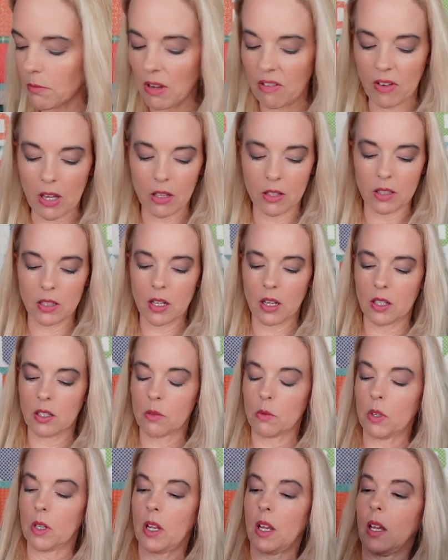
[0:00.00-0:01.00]
have my Valentine's
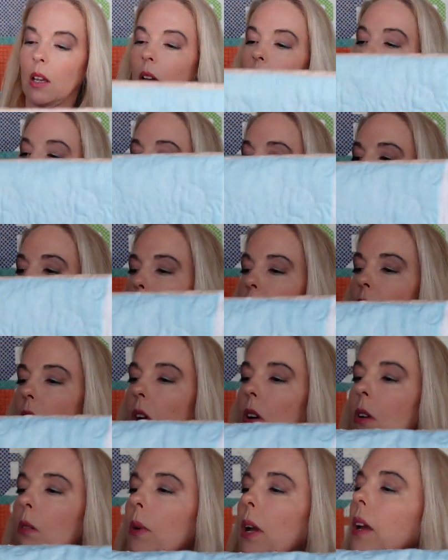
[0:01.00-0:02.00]
one hung up in the
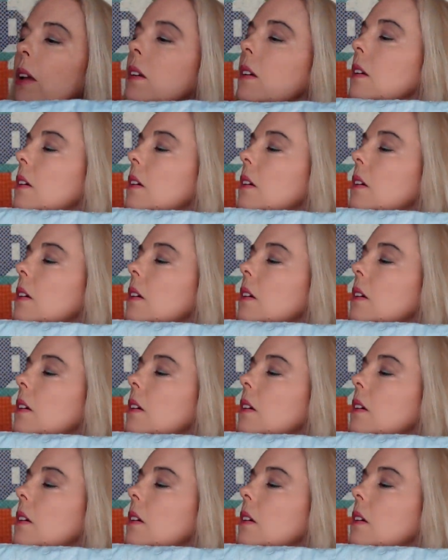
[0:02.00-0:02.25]
hallway.